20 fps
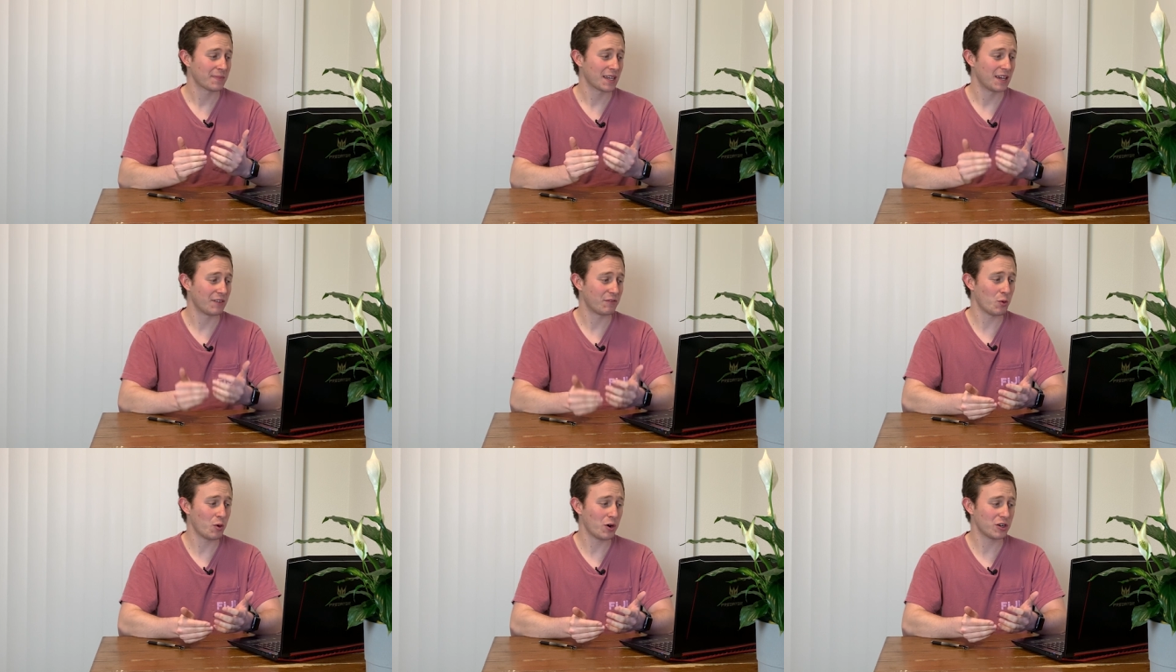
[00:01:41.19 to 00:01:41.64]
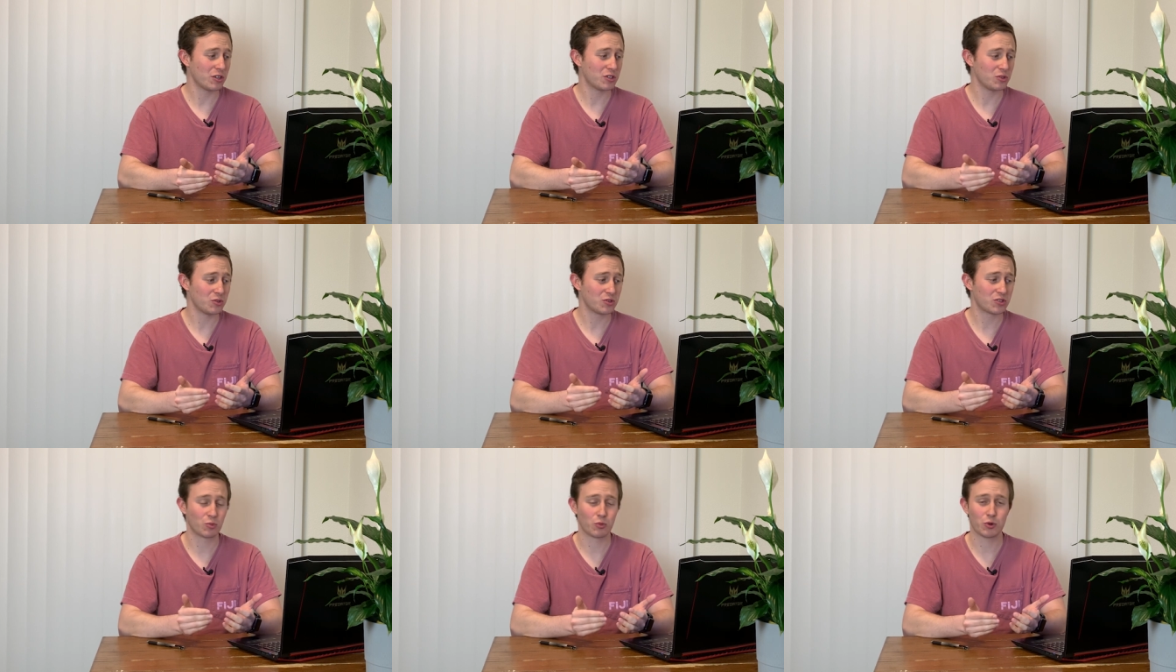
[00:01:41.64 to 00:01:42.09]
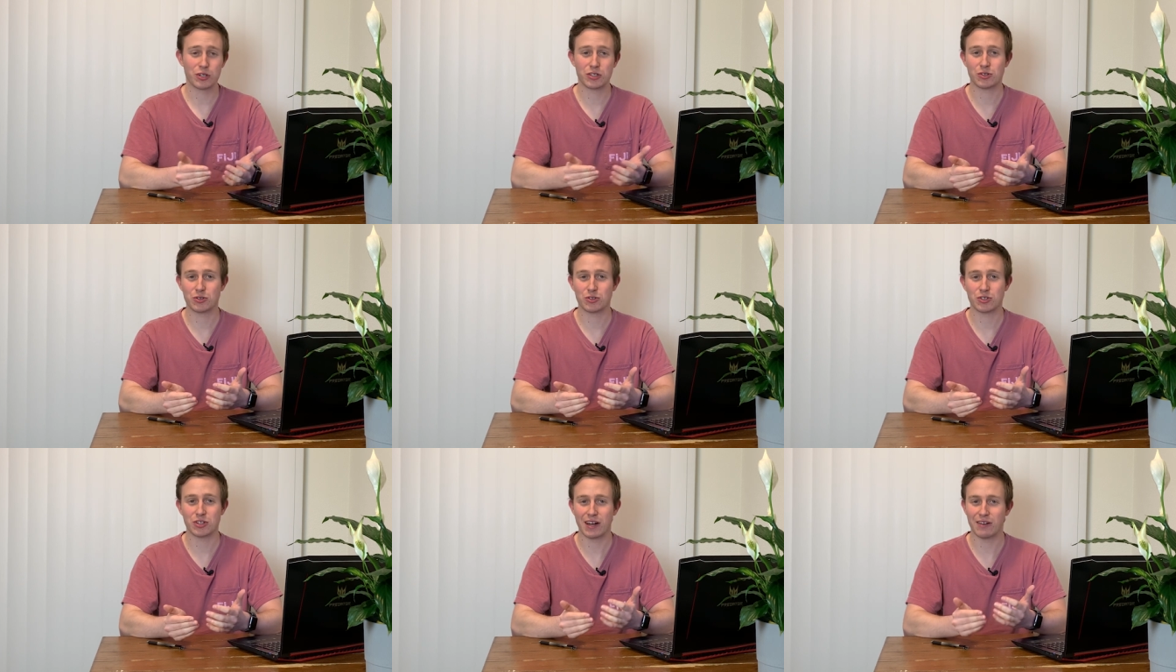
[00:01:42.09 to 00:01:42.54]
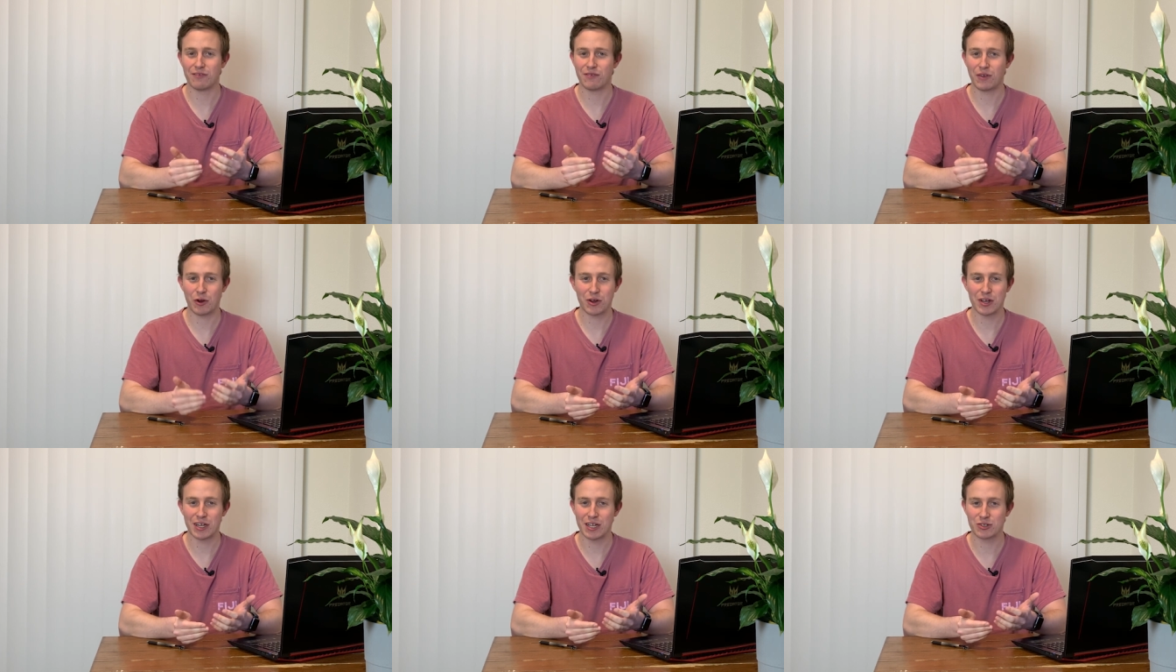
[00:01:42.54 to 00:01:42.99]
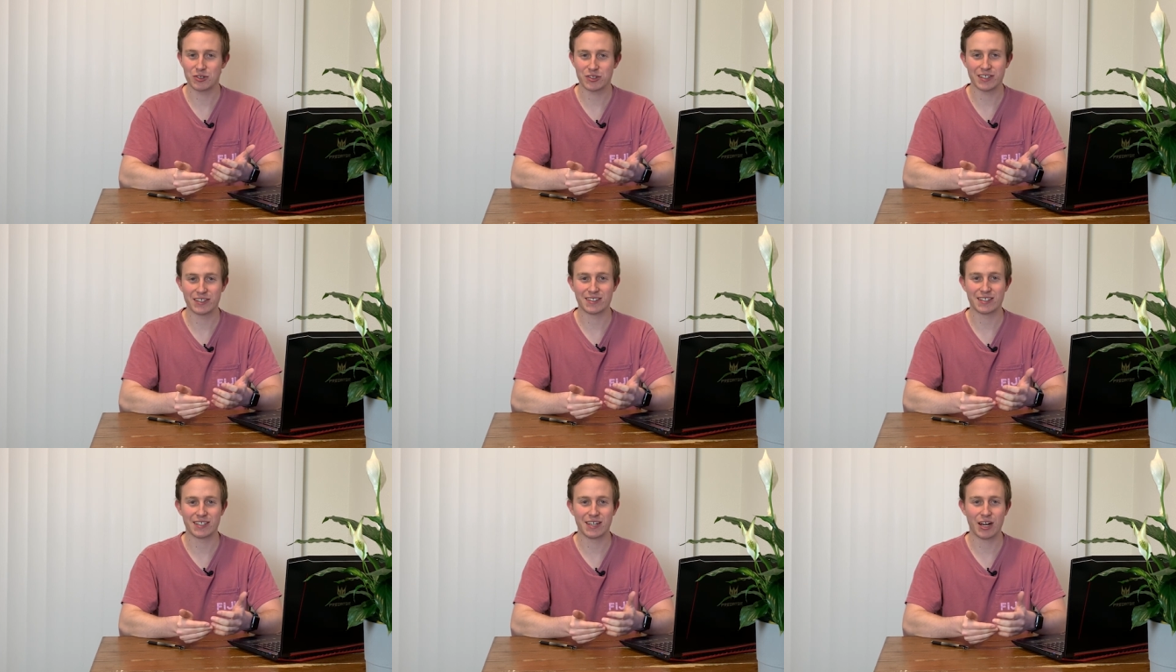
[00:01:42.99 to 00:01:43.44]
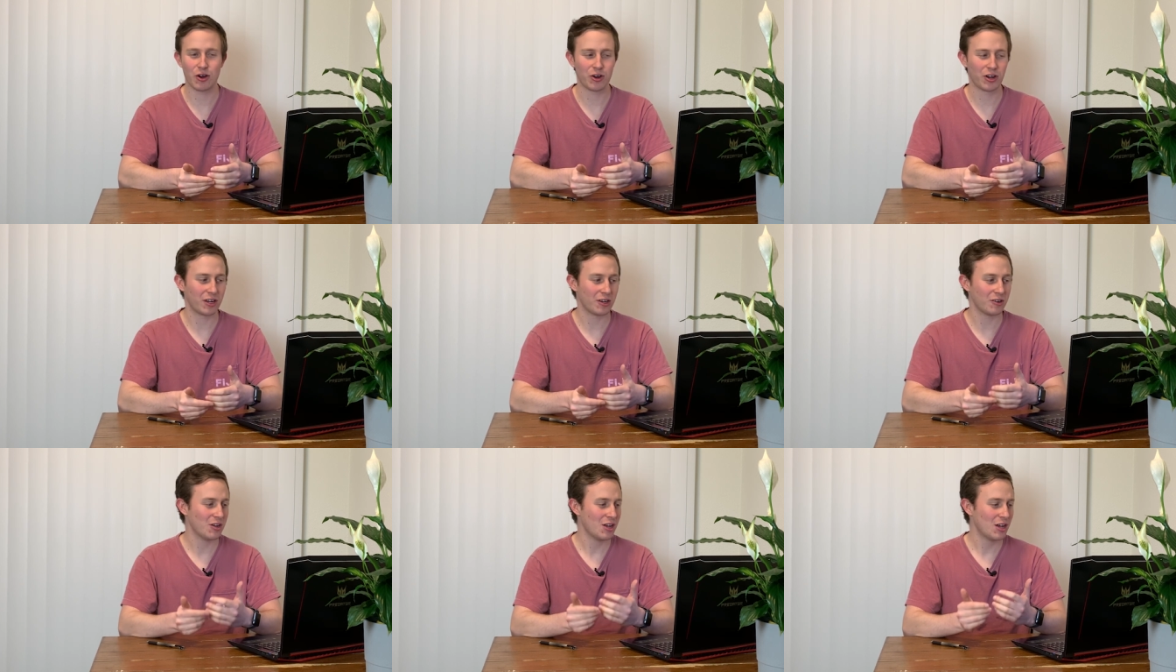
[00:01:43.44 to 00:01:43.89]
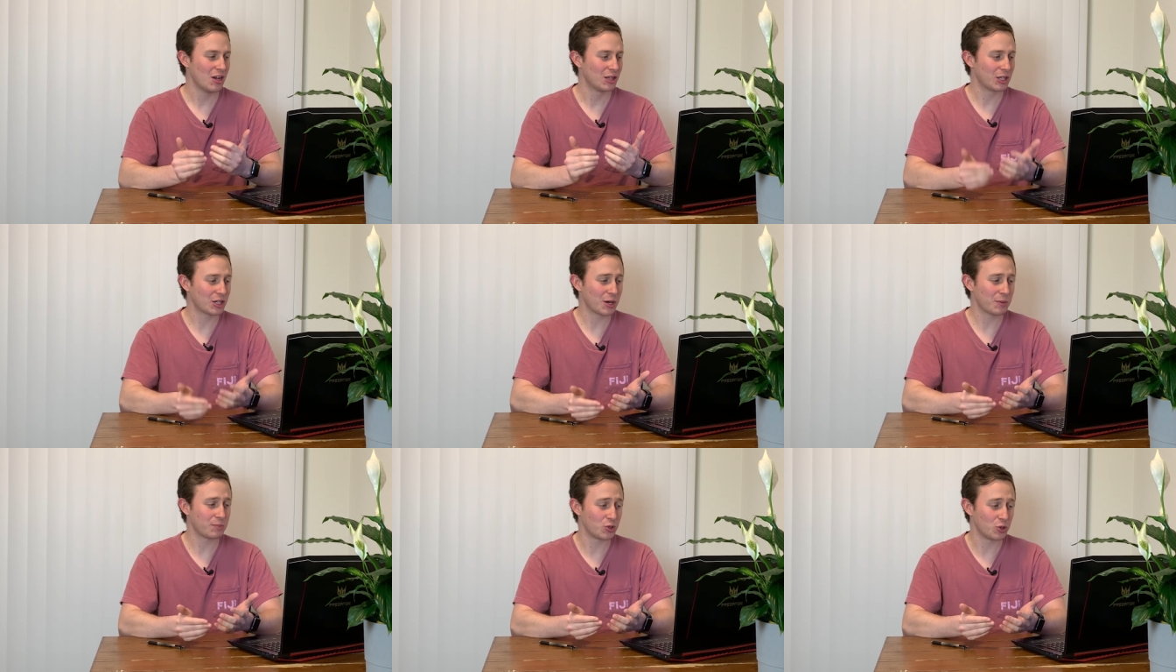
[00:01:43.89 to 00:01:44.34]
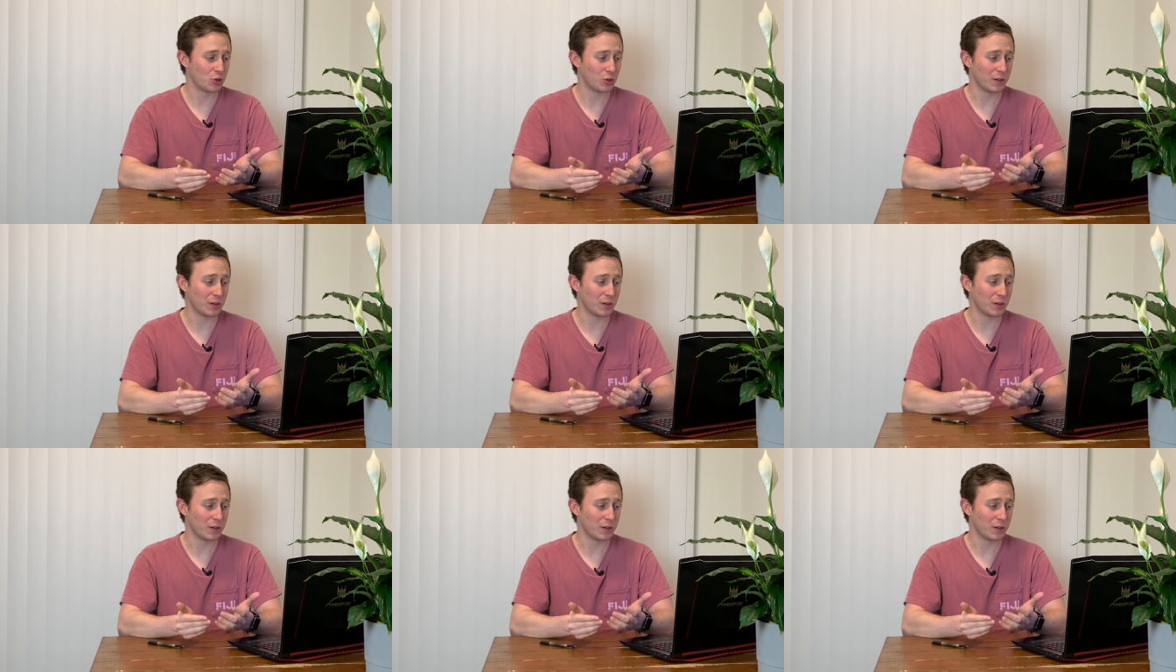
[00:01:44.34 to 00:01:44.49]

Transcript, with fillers: If you want to do some research on a very interesting scenario, look up